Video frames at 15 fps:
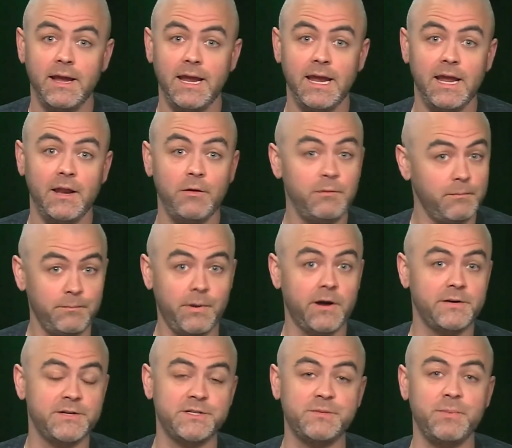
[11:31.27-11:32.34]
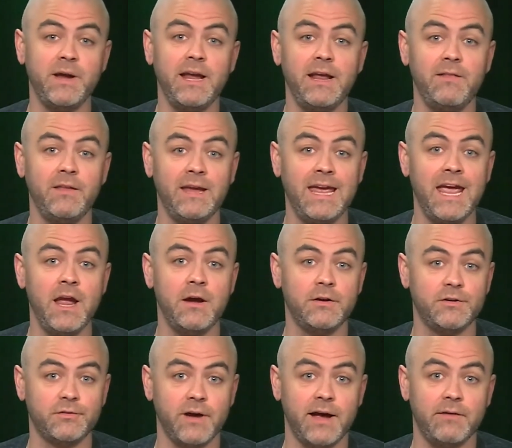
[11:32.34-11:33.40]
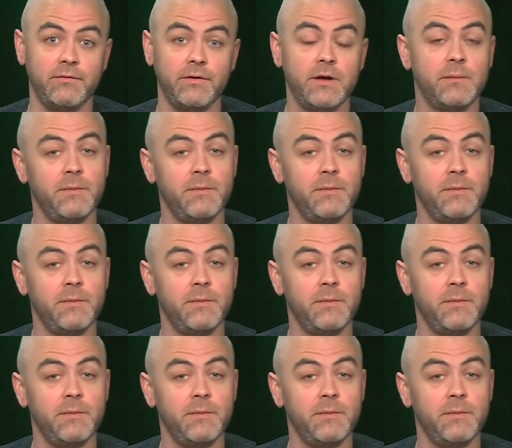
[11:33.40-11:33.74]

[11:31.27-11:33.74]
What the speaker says: and participate in the Canned Good Drive.